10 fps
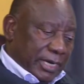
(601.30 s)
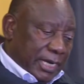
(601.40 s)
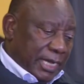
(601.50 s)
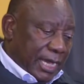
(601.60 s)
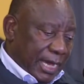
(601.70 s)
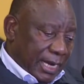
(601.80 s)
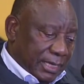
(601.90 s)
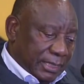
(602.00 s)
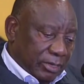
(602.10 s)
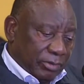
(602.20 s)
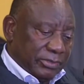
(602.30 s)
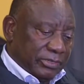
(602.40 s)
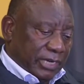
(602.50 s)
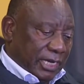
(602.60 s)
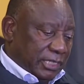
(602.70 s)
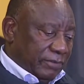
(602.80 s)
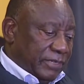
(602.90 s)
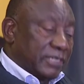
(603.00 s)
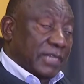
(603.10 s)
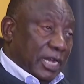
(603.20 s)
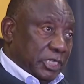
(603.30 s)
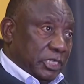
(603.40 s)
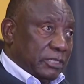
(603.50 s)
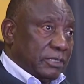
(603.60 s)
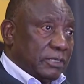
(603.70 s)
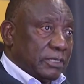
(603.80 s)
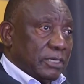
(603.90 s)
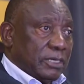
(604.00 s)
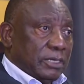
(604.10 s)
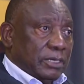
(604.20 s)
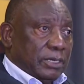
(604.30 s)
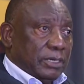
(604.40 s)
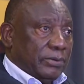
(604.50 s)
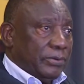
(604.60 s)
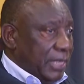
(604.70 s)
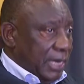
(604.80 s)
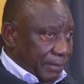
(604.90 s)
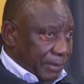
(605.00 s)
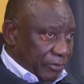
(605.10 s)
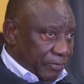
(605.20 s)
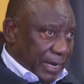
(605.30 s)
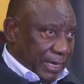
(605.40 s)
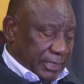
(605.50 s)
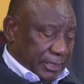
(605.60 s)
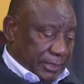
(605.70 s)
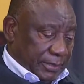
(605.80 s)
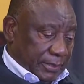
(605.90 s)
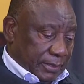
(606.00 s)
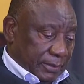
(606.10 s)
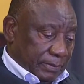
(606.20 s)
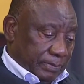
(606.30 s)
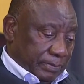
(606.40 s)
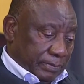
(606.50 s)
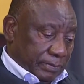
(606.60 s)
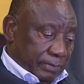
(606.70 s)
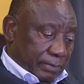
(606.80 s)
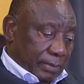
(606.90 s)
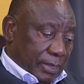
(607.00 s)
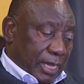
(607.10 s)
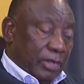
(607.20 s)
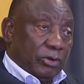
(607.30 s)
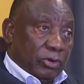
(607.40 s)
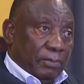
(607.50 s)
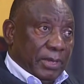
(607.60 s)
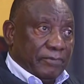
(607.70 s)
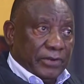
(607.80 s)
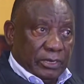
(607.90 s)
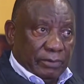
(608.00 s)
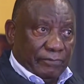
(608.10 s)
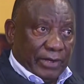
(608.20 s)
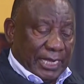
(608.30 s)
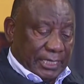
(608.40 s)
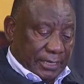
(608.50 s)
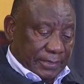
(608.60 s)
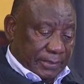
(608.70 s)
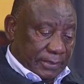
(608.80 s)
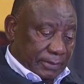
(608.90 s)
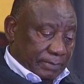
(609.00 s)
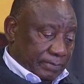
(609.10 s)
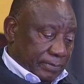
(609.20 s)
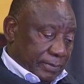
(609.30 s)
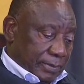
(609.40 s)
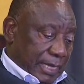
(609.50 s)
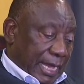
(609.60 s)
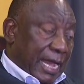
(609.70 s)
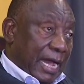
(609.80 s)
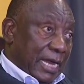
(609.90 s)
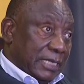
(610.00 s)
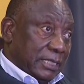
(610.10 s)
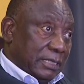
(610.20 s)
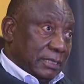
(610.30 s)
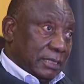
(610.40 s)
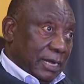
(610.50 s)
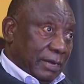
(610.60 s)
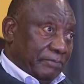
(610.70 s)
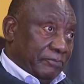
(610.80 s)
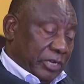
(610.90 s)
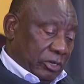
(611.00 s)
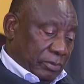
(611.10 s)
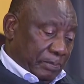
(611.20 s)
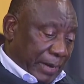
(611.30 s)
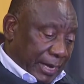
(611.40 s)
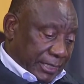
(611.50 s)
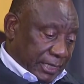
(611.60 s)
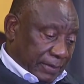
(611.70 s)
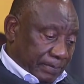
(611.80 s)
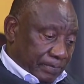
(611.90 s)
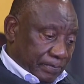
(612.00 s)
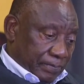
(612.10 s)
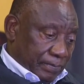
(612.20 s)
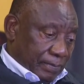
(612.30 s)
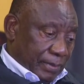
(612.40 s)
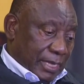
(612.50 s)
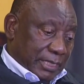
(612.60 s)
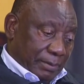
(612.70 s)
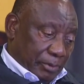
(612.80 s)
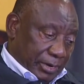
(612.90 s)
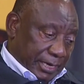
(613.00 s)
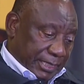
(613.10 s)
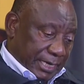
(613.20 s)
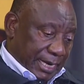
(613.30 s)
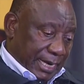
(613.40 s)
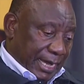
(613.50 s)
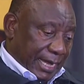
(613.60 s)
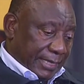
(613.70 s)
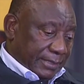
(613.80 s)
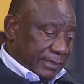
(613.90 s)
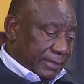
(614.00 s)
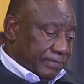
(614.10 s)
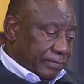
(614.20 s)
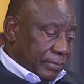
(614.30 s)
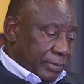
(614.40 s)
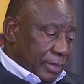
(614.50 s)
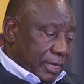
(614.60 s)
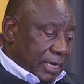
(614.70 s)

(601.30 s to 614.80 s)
We have already held constructive discussions with a number of parties: the Economic Freedom Fighters, the Inkatha Freedom Party, the Democratic Alliance,